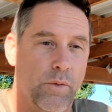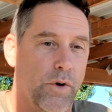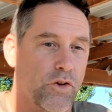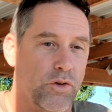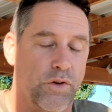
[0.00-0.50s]

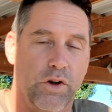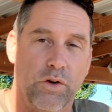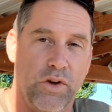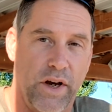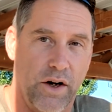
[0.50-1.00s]
whereas if you're
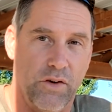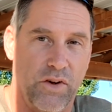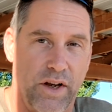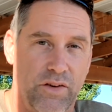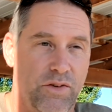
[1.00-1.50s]
using iron
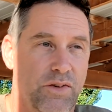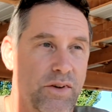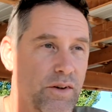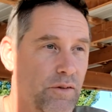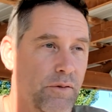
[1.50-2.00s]

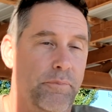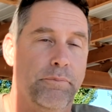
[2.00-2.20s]
sights,